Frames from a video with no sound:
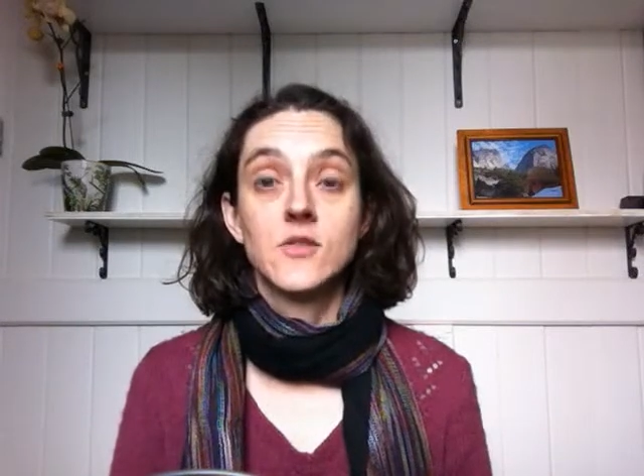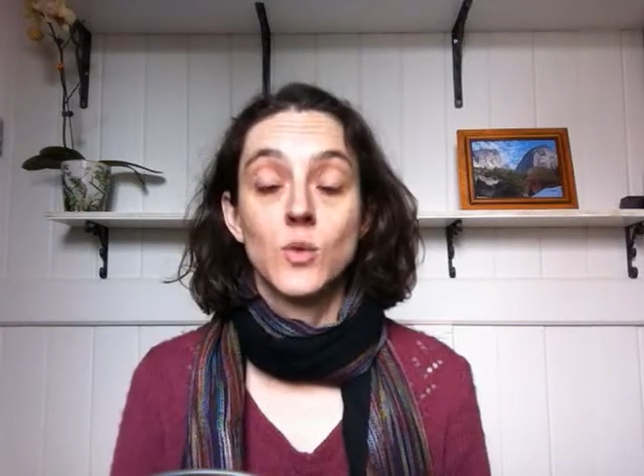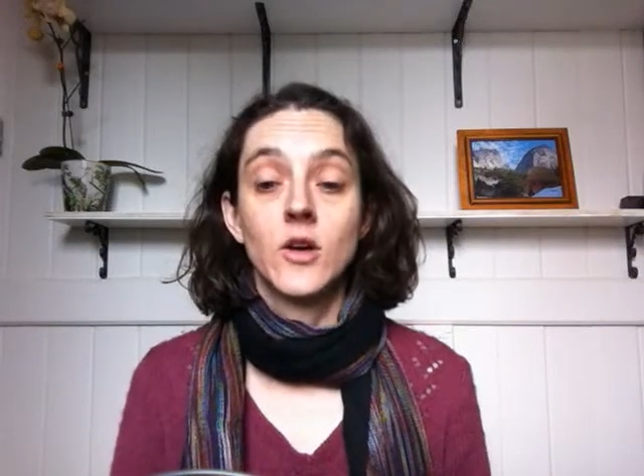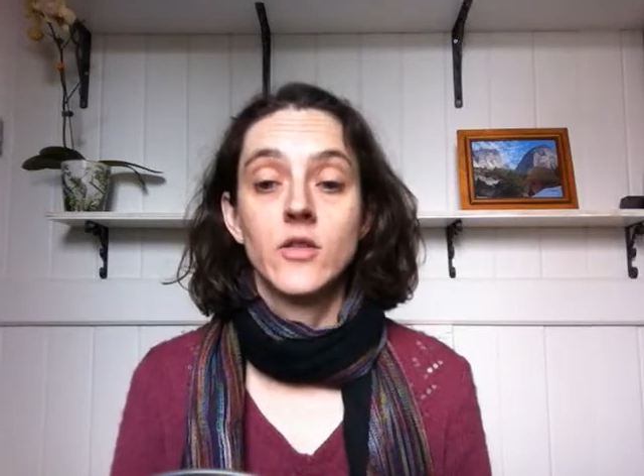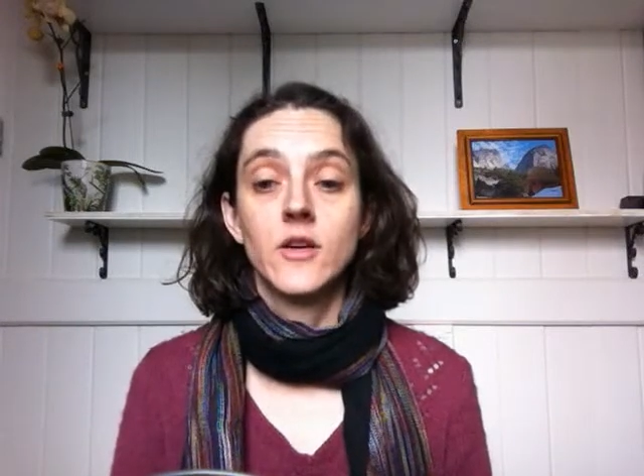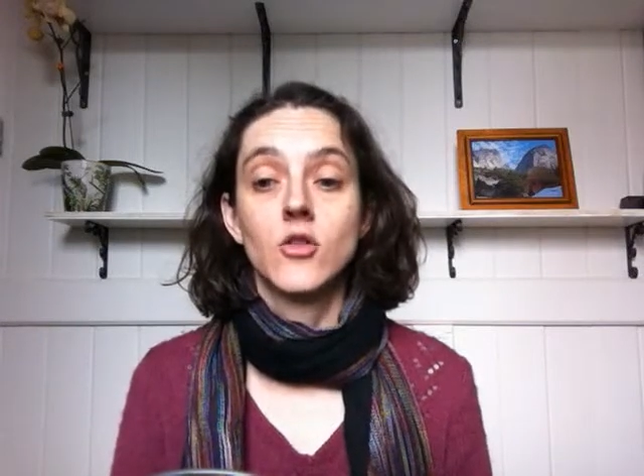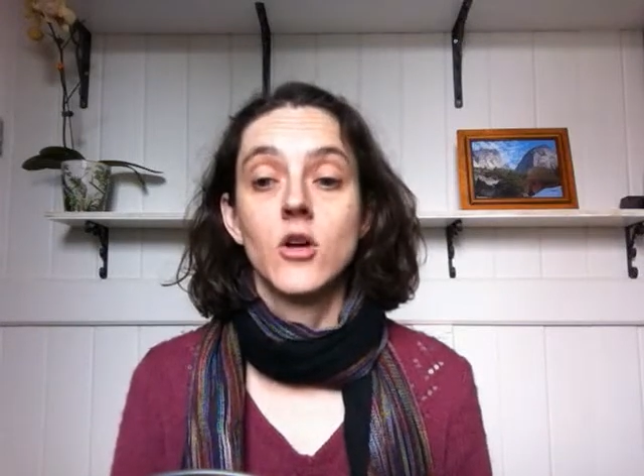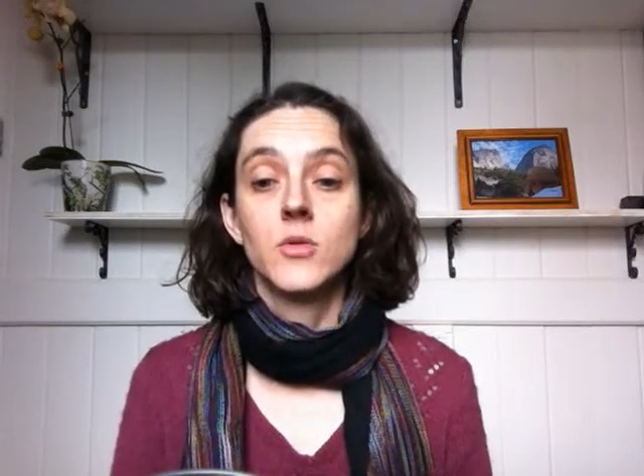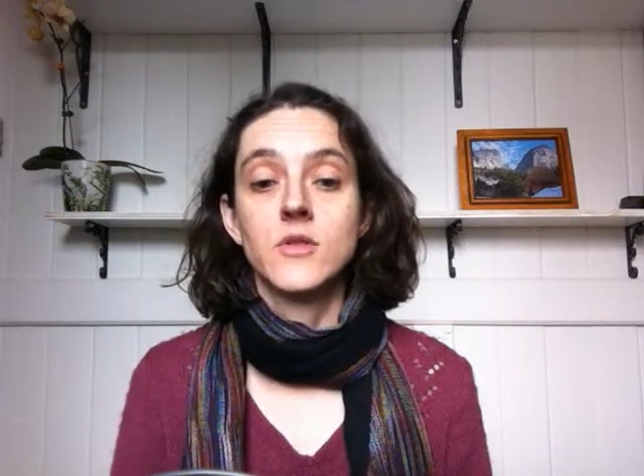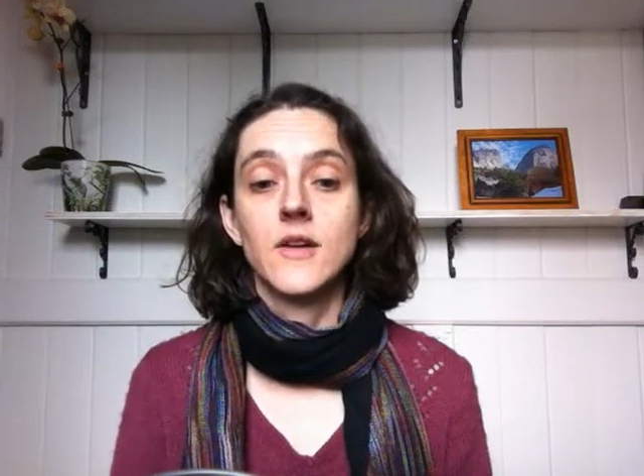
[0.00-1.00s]
as well in the
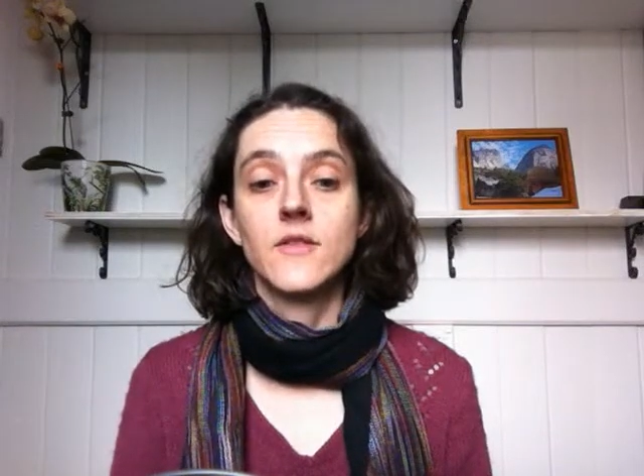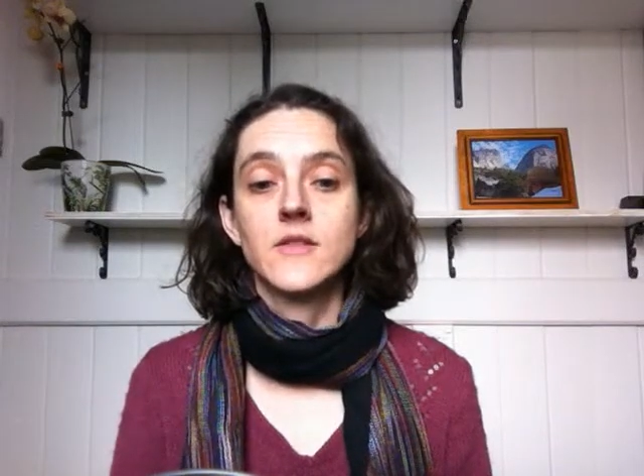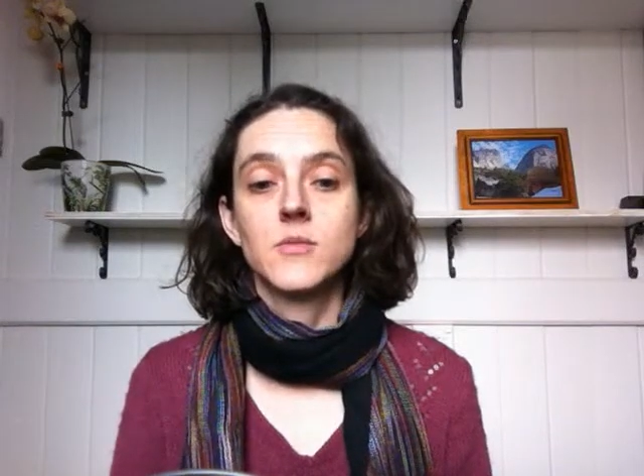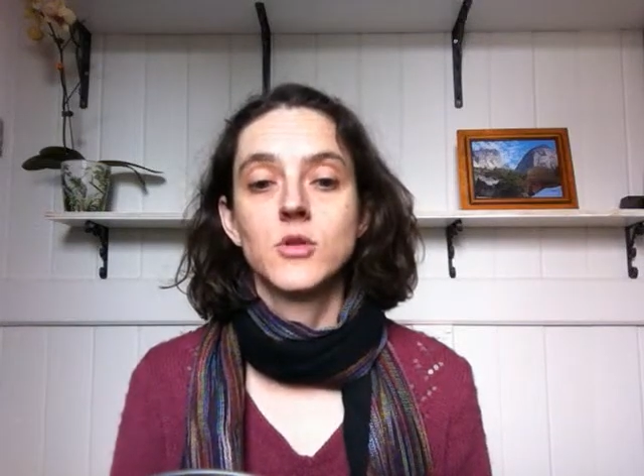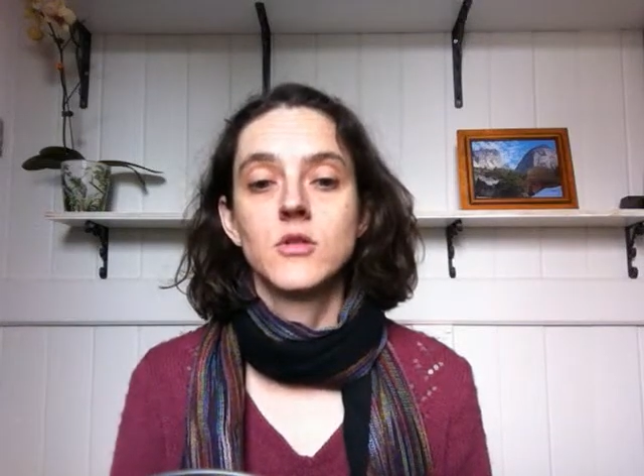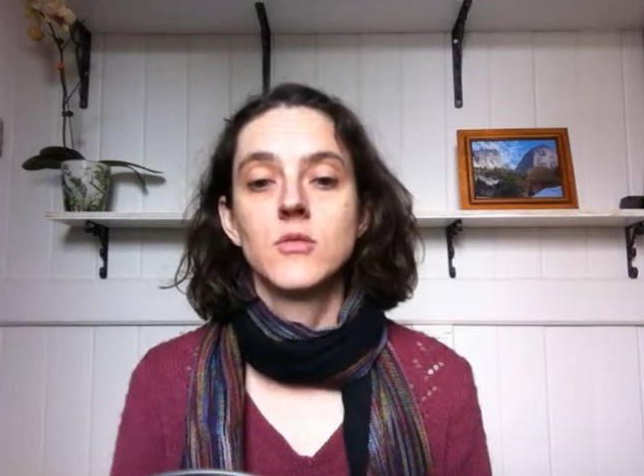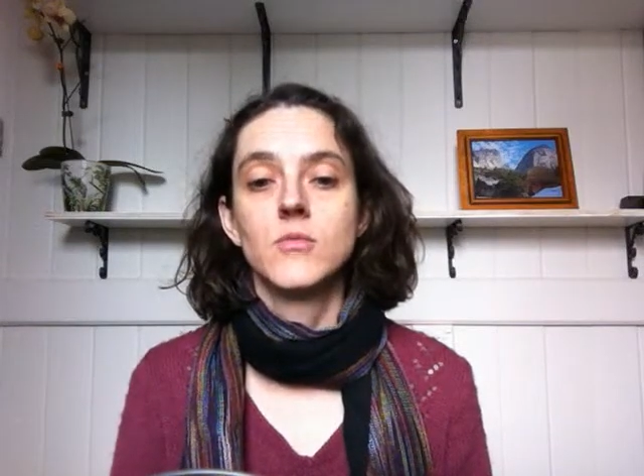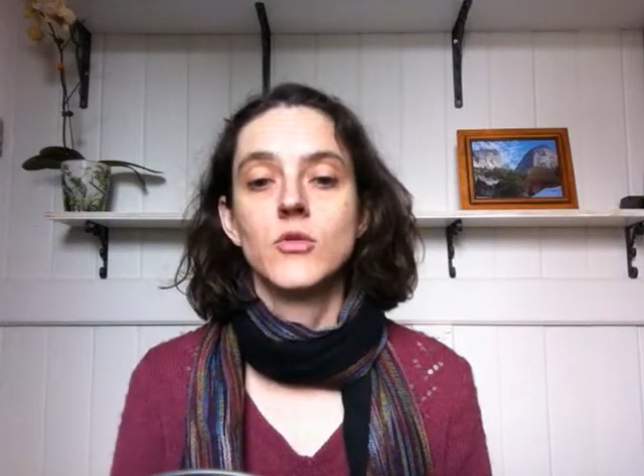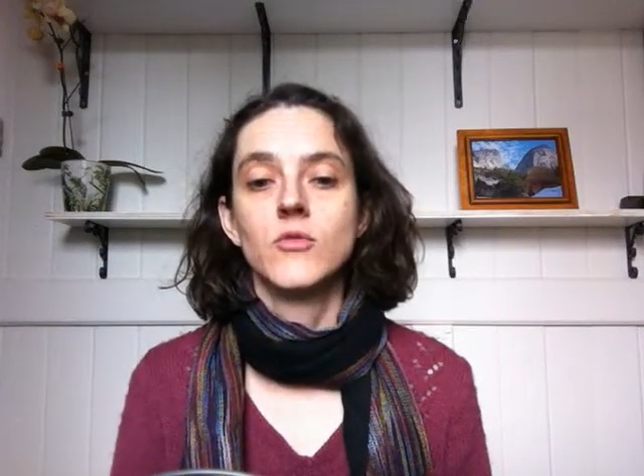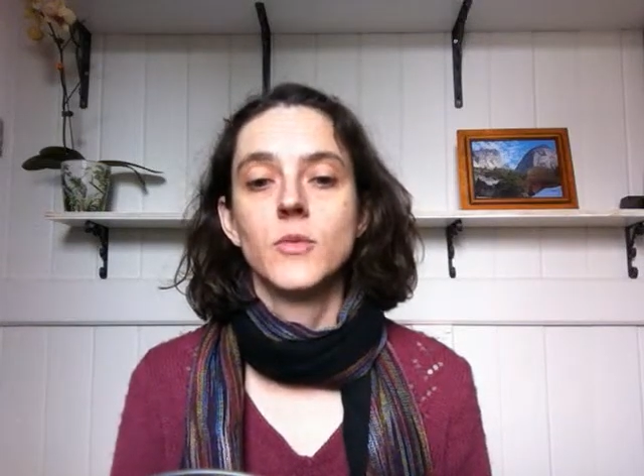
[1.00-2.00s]
global divestment
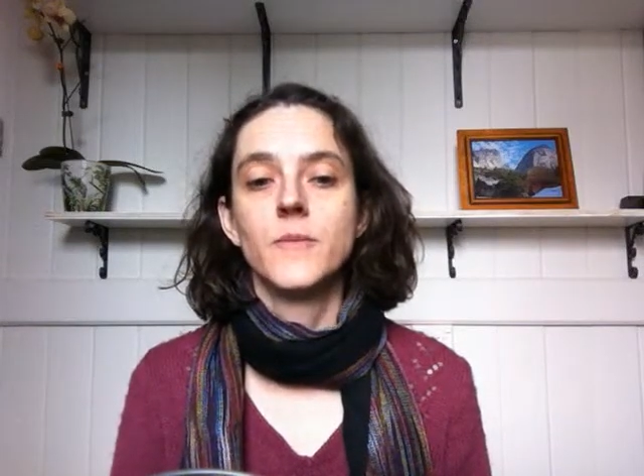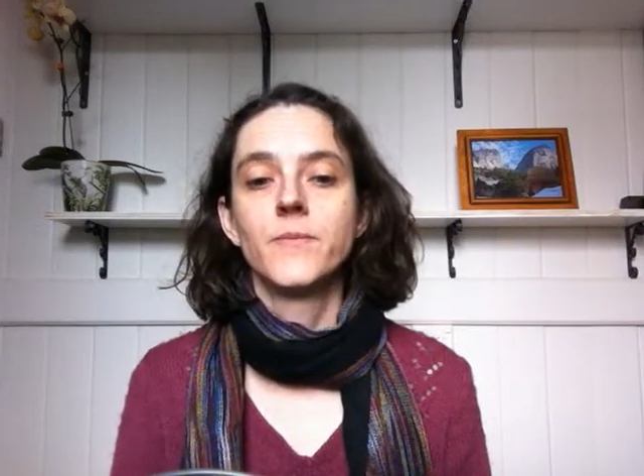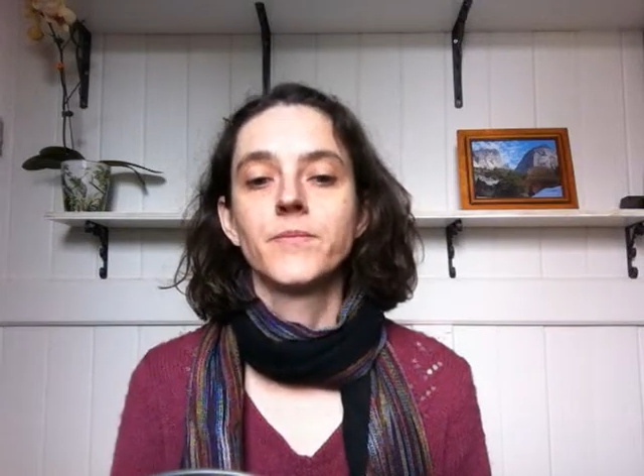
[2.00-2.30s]
movement.